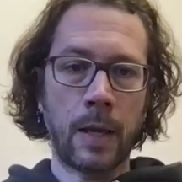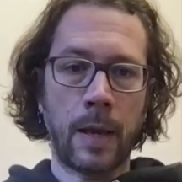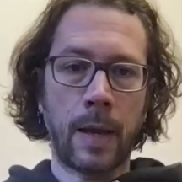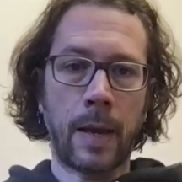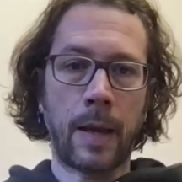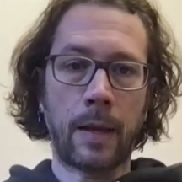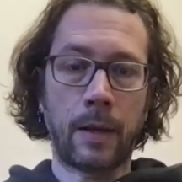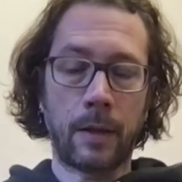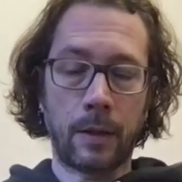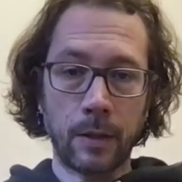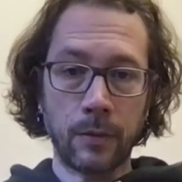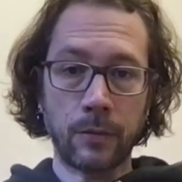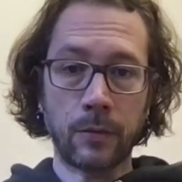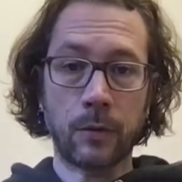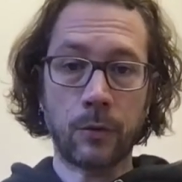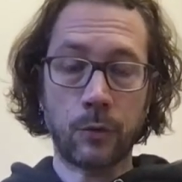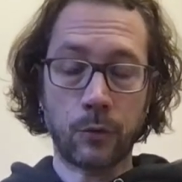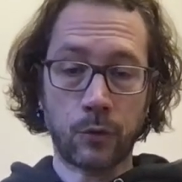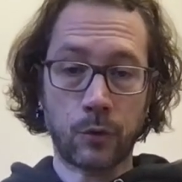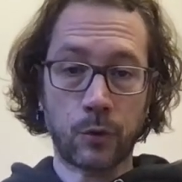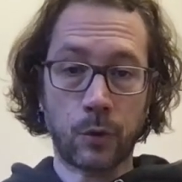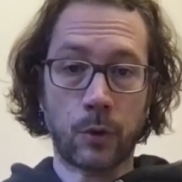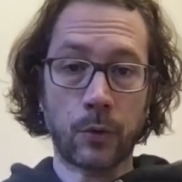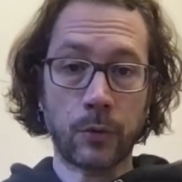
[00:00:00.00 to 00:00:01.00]
And this
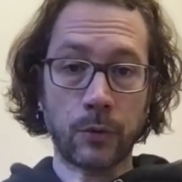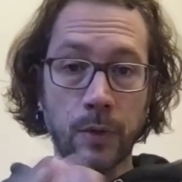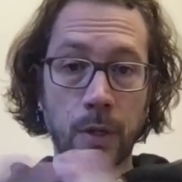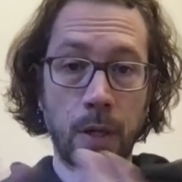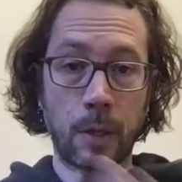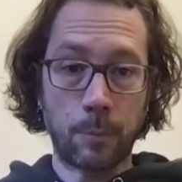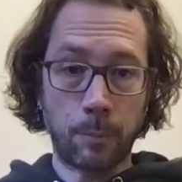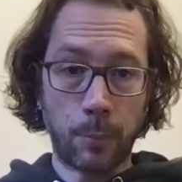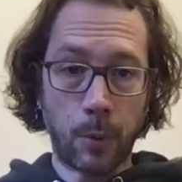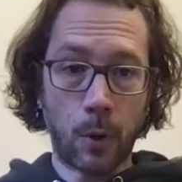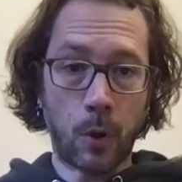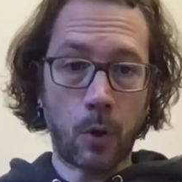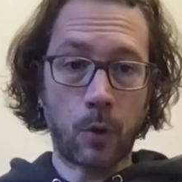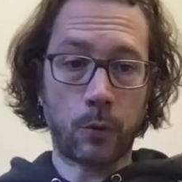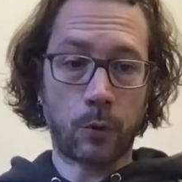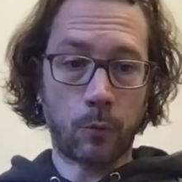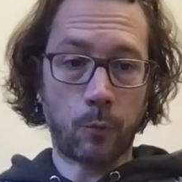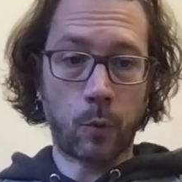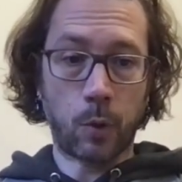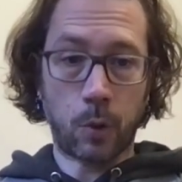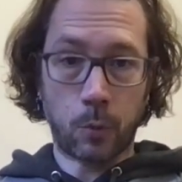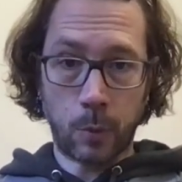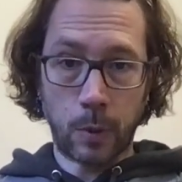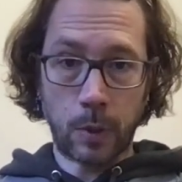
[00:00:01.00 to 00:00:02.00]
is just a part of
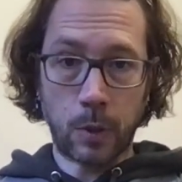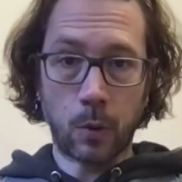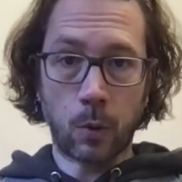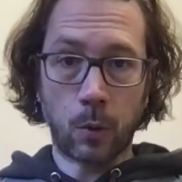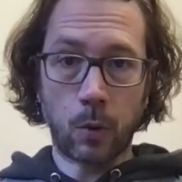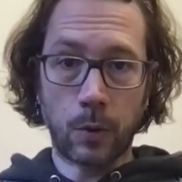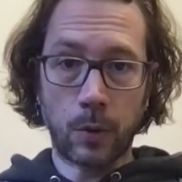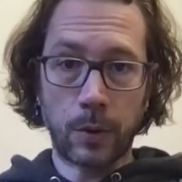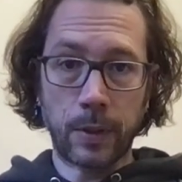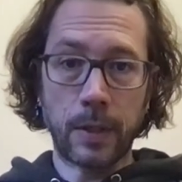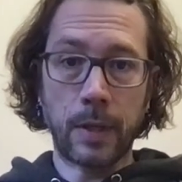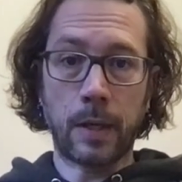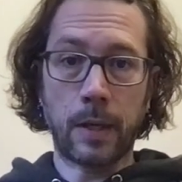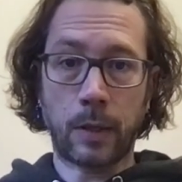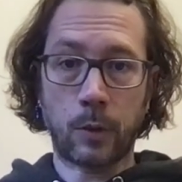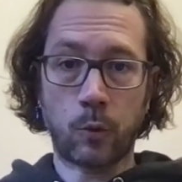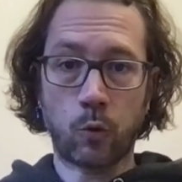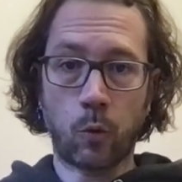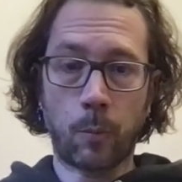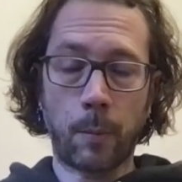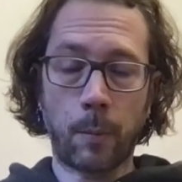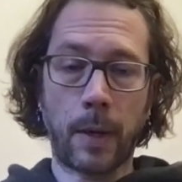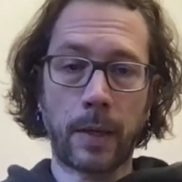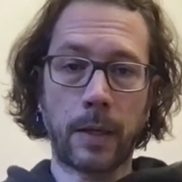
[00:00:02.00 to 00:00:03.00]
what we call the
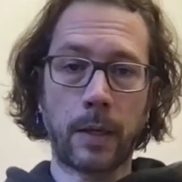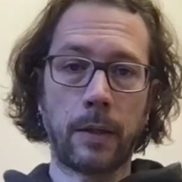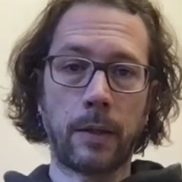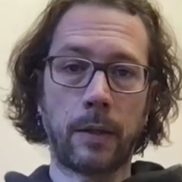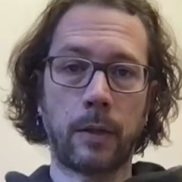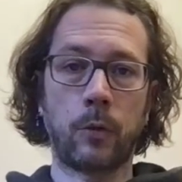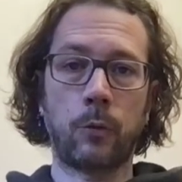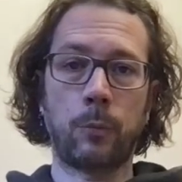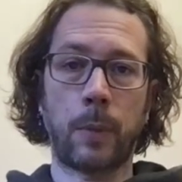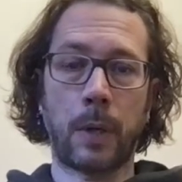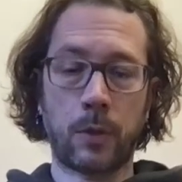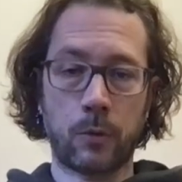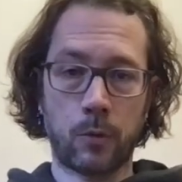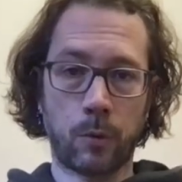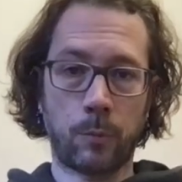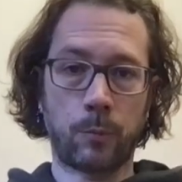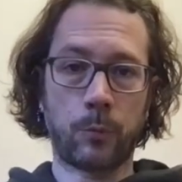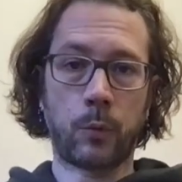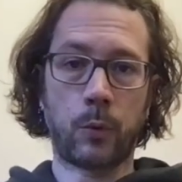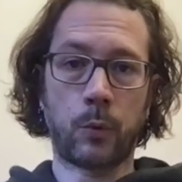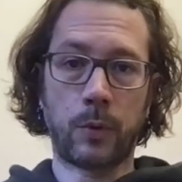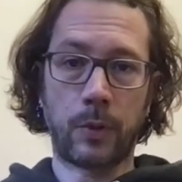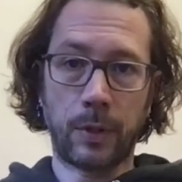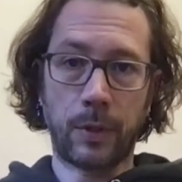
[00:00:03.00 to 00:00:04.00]
electromagnetic spectrum.
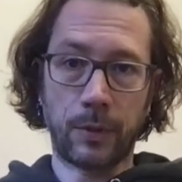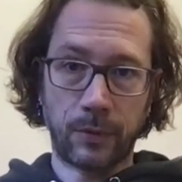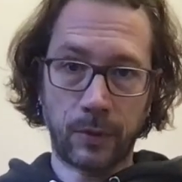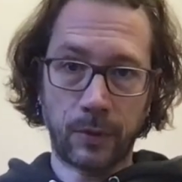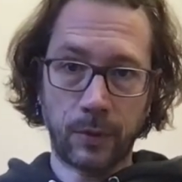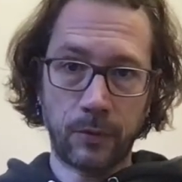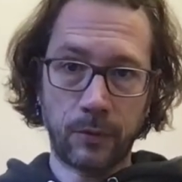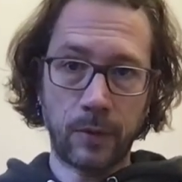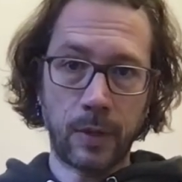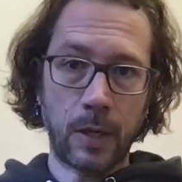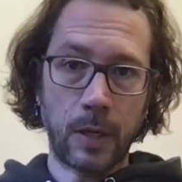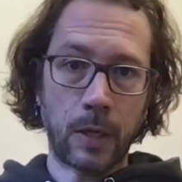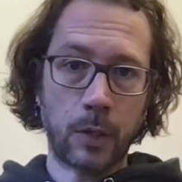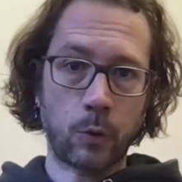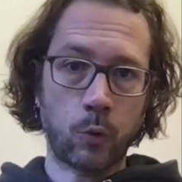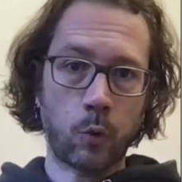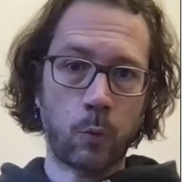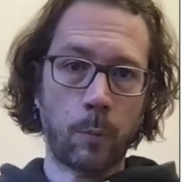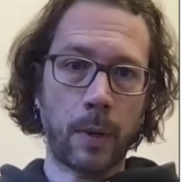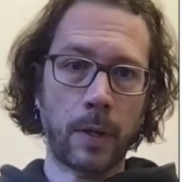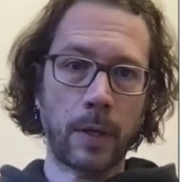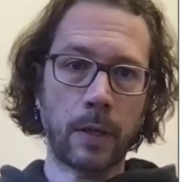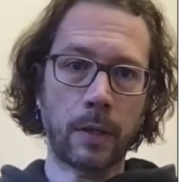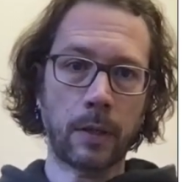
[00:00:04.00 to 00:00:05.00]
So this is the
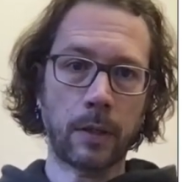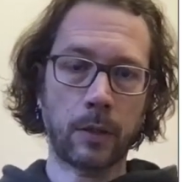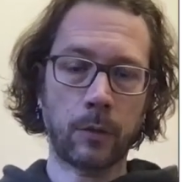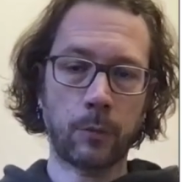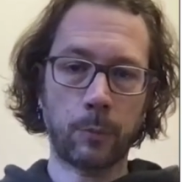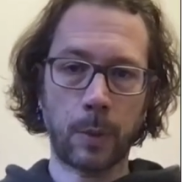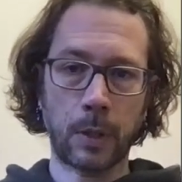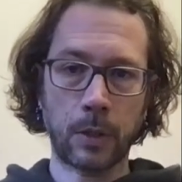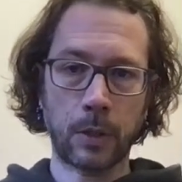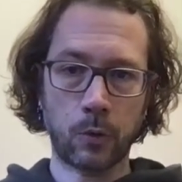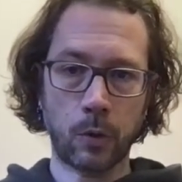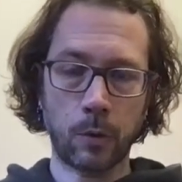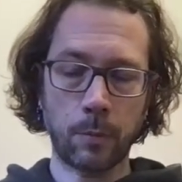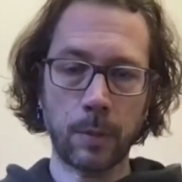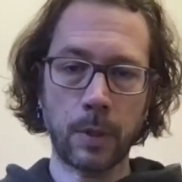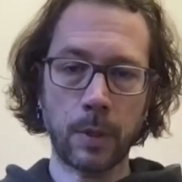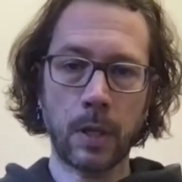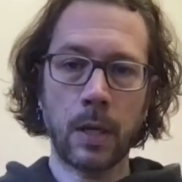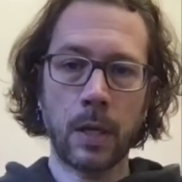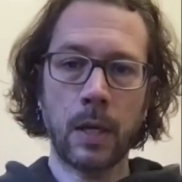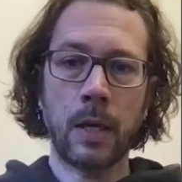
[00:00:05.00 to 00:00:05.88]
electromagnetic spectrum.